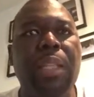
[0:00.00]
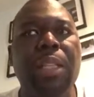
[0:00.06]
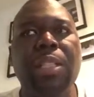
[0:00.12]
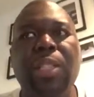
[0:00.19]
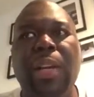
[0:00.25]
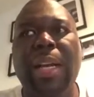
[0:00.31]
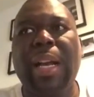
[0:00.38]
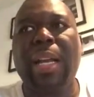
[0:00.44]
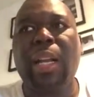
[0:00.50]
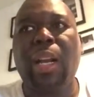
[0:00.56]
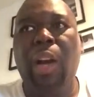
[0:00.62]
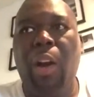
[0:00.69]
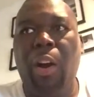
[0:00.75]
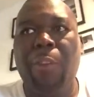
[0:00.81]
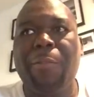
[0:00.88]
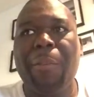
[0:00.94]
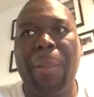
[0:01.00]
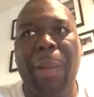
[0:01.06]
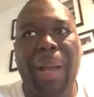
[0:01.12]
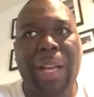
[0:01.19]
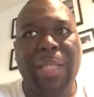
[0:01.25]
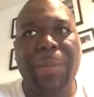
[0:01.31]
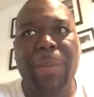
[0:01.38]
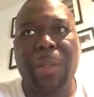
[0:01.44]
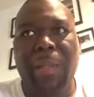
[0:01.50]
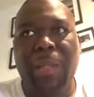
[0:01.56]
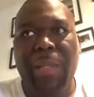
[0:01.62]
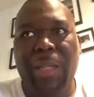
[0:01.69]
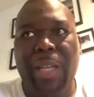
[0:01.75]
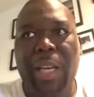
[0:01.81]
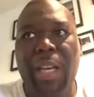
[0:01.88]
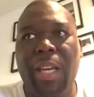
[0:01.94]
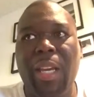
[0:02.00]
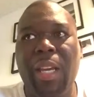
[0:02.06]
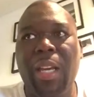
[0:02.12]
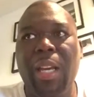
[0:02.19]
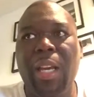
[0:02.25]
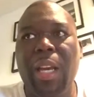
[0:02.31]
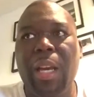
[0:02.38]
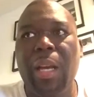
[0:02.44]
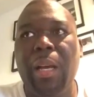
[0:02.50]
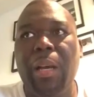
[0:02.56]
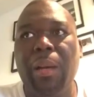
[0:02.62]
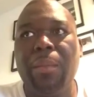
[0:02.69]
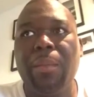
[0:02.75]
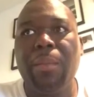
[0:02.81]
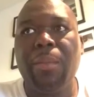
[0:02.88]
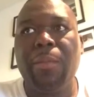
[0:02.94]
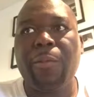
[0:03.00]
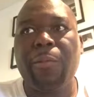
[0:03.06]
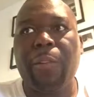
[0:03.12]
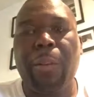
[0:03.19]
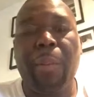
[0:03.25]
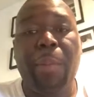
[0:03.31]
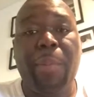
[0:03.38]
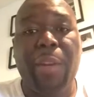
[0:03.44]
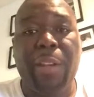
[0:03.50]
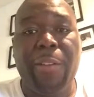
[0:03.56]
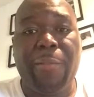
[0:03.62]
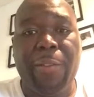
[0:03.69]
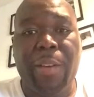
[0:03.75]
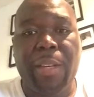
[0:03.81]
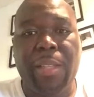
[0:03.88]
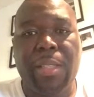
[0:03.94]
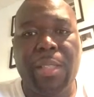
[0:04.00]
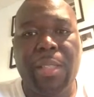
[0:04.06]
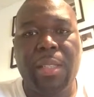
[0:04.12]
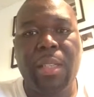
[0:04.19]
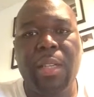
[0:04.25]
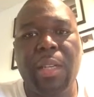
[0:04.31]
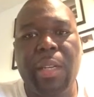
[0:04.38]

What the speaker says: So I got a call from the hospital today from the benefits.